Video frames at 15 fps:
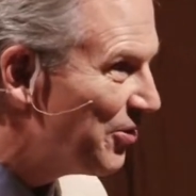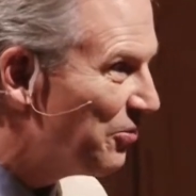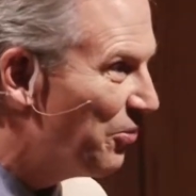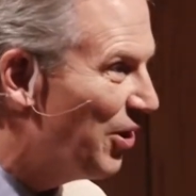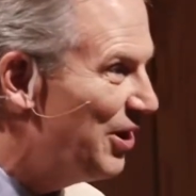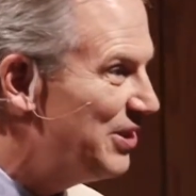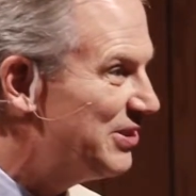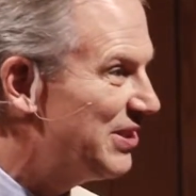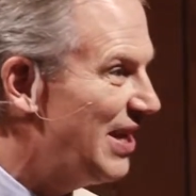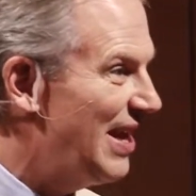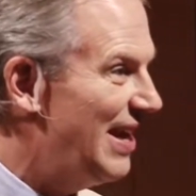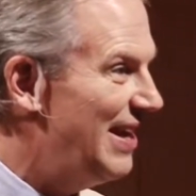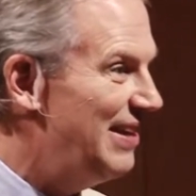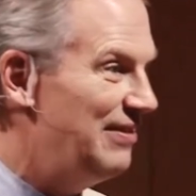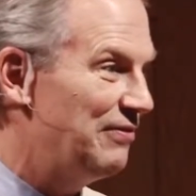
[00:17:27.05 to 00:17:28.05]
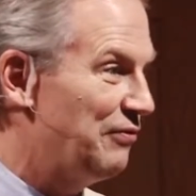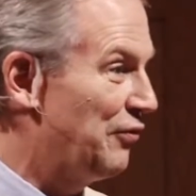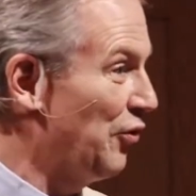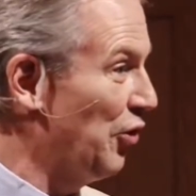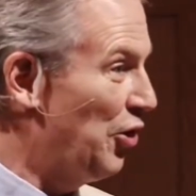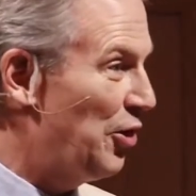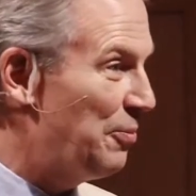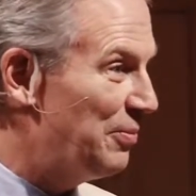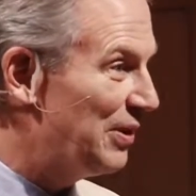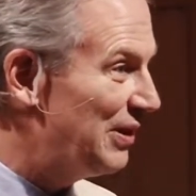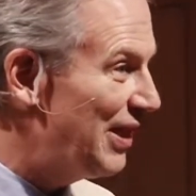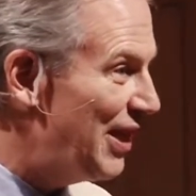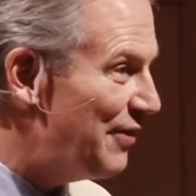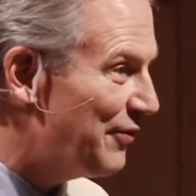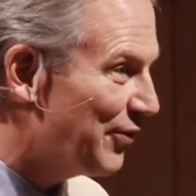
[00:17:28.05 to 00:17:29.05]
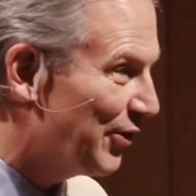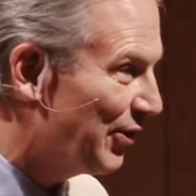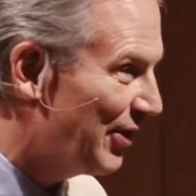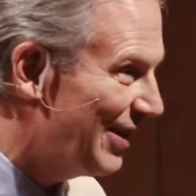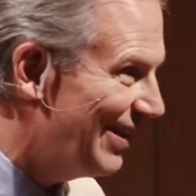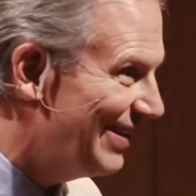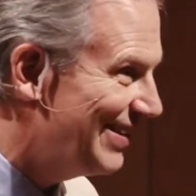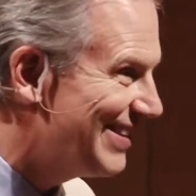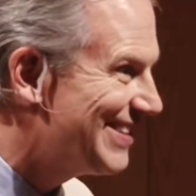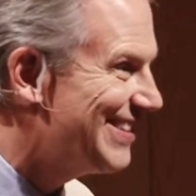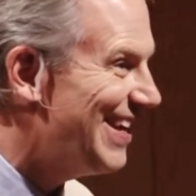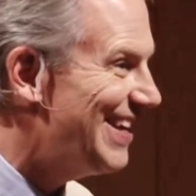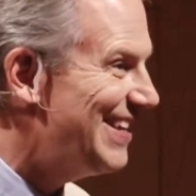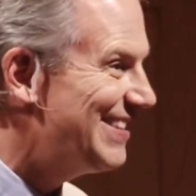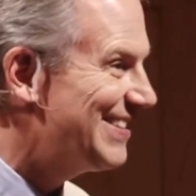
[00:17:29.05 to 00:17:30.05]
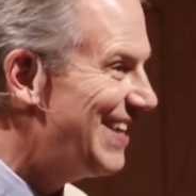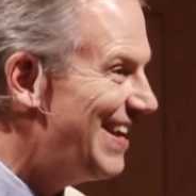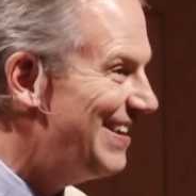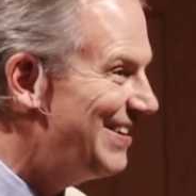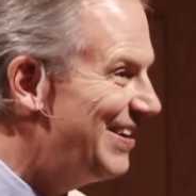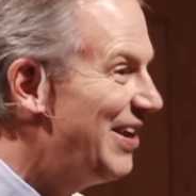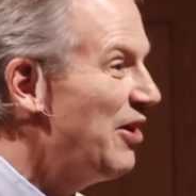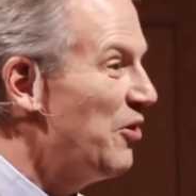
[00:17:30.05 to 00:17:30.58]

was a firm believer in the steady state.